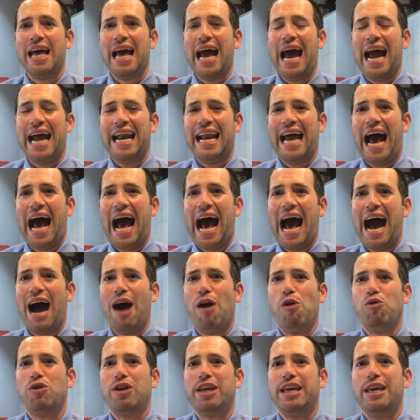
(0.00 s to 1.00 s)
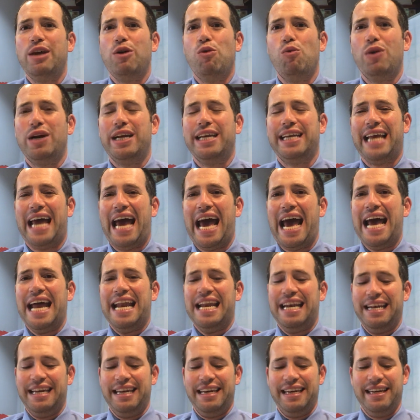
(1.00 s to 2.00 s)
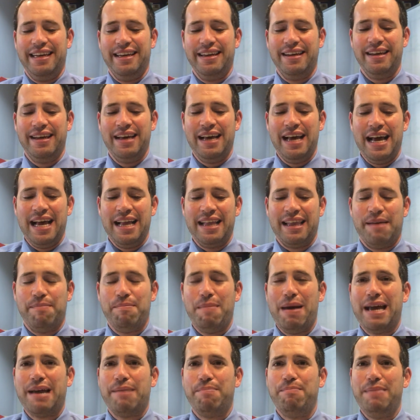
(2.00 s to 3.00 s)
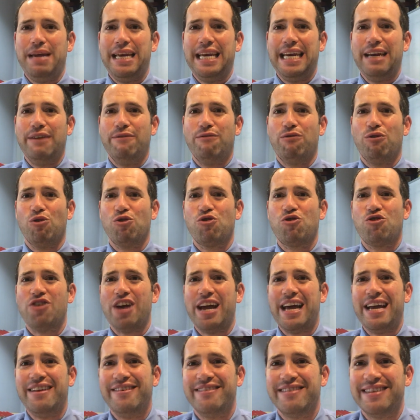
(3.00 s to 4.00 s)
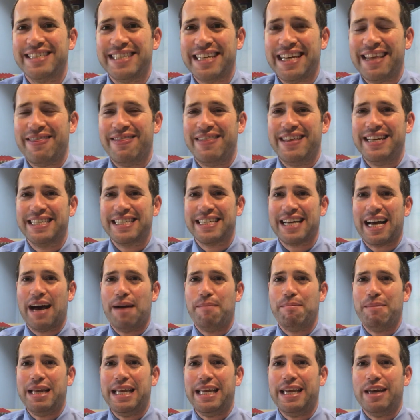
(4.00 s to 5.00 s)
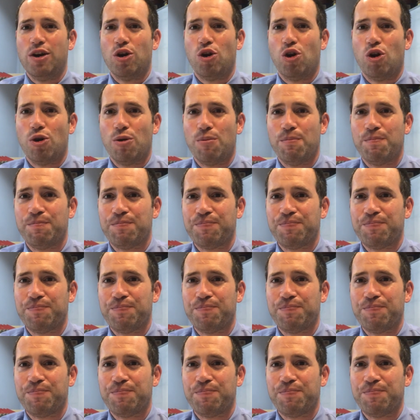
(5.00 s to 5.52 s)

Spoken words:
And how do you intend to make meaningful changes in this coming year?